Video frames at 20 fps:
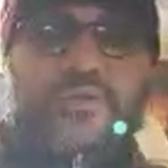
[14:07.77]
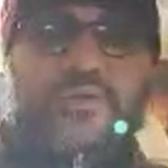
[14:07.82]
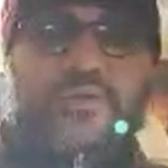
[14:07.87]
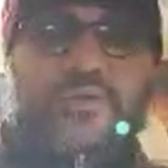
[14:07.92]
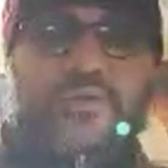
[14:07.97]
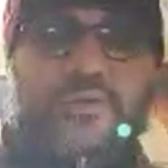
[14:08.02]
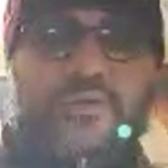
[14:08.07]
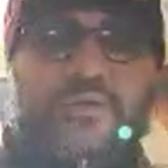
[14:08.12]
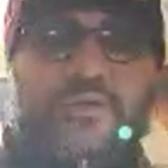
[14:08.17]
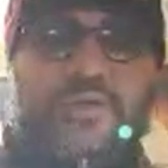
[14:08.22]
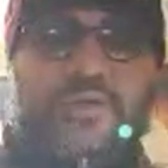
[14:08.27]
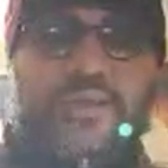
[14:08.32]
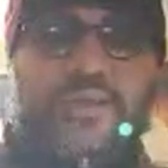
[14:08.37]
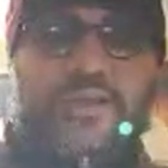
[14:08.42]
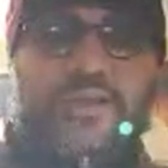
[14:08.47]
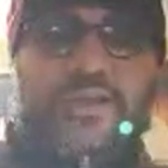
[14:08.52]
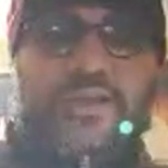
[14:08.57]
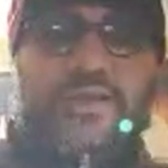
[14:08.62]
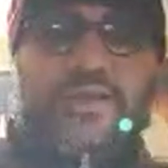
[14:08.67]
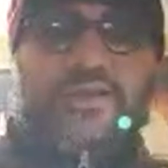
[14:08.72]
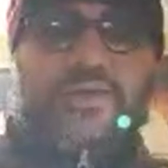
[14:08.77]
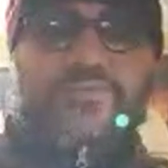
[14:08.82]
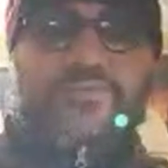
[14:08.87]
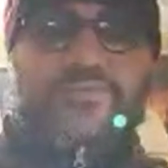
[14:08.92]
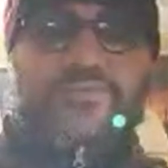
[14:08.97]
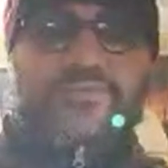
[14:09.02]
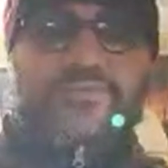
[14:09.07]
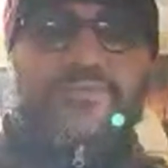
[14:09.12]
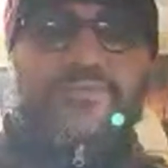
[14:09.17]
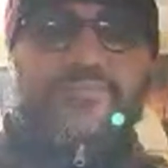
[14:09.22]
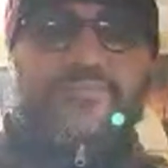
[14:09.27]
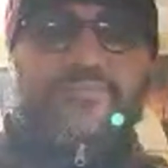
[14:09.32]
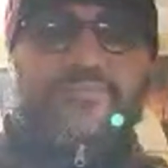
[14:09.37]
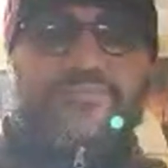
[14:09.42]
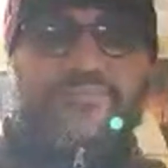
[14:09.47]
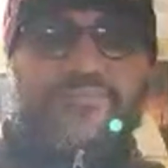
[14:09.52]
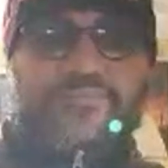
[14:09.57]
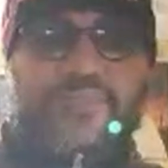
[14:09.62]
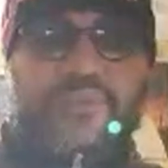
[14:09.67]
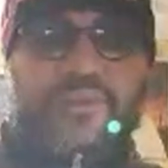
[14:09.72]
Llandaff.
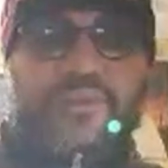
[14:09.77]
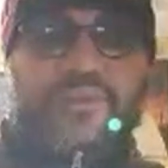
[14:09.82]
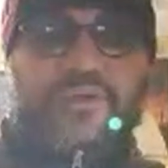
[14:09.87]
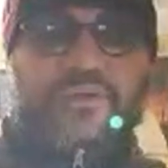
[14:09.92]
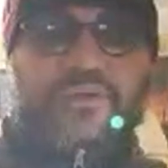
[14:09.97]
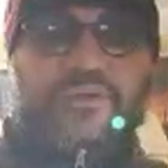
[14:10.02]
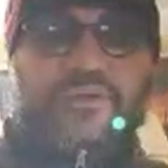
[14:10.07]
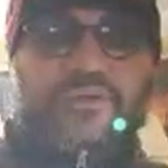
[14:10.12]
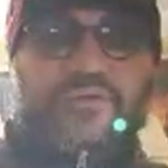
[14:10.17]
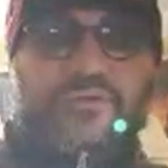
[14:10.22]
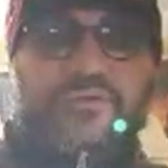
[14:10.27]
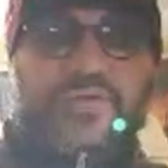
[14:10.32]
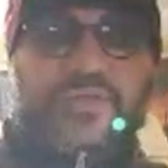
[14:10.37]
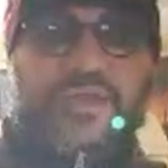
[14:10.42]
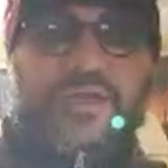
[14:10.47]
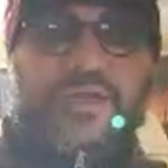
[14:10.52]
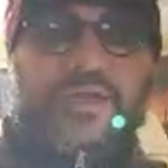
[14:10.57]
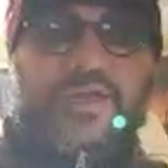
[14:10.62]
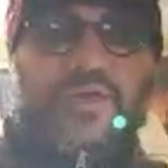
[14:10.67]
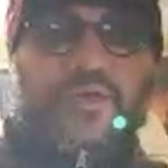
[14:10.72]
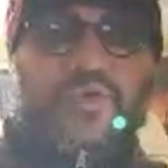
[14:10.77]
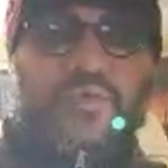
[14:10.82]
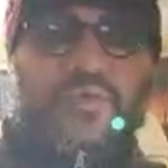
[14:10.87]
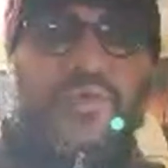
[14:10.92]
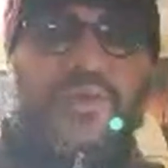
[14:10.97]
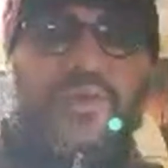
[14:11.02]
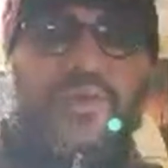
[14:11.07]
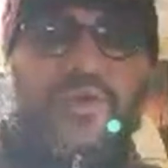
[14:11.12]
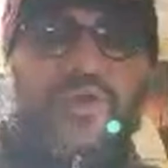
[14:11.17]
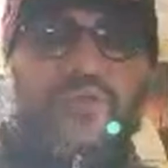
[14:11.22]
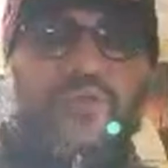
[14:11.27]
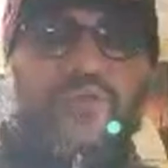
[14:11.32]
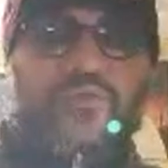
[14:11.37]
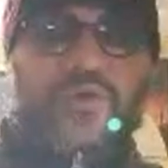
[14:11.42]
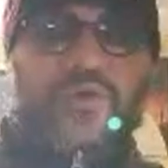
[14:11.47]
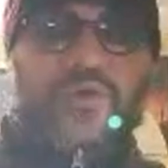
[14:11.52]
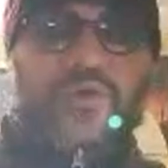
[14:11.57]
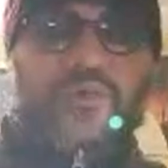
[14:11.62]
The outbreak of war between